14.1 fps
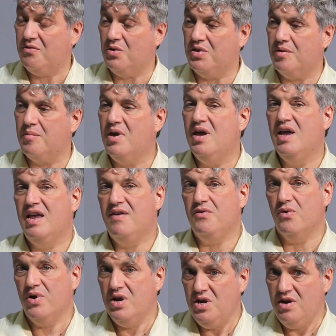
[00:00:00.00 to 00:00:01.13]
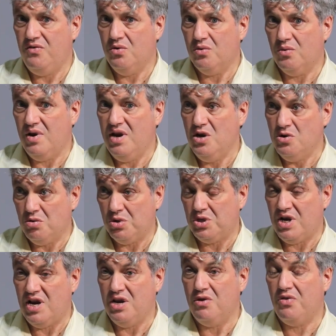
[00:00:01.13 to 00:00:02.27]
for them. If you're
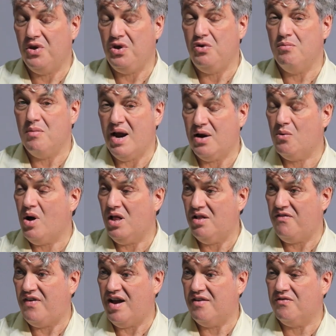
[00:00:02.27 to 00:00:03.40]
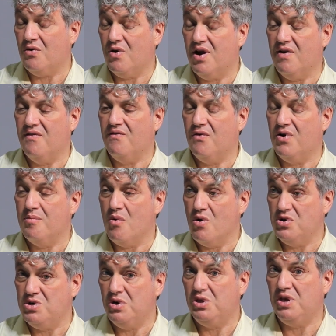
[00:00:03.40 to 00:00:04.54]
interested and you think you might qualify for an
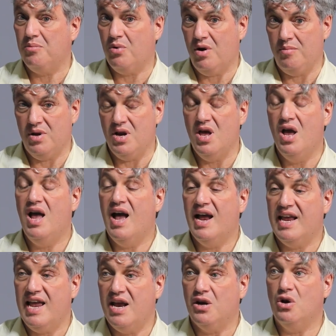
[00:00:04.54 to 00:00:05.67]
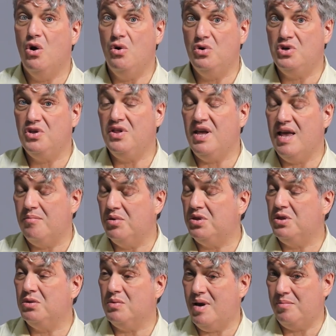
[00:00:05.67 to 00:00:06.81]
emergency appointment, again, go to the
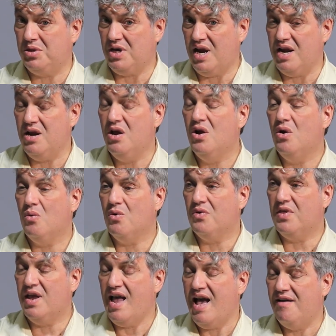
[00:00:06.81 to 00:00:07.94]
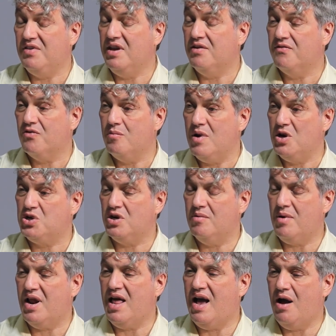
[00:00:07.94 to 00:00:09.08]
embassy's website where they have the information
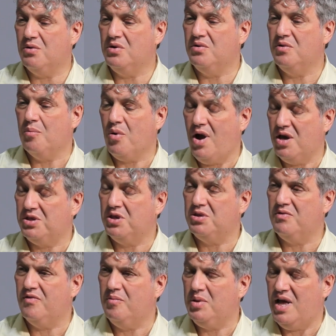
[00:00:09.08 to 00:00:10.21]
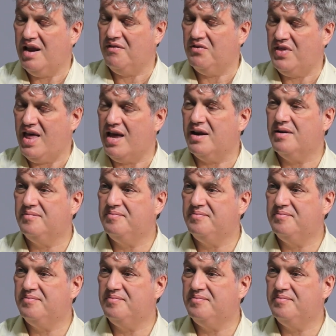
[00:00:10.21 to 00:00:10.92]
about how the process of applying for that.